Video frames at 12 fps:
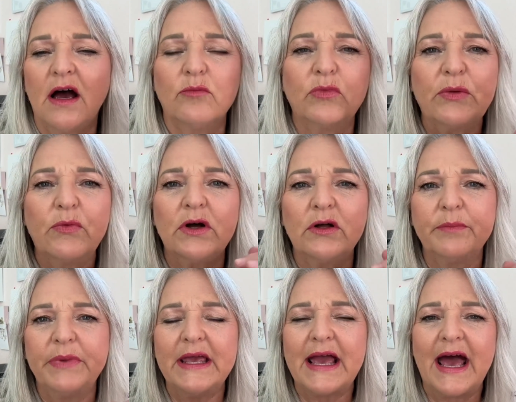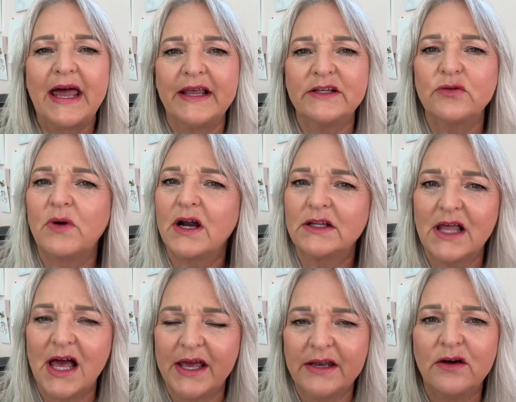We will be adding to our
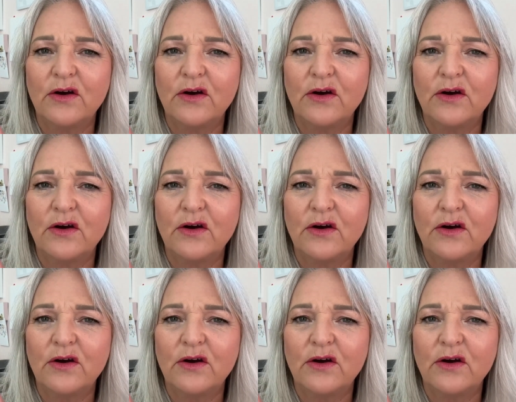line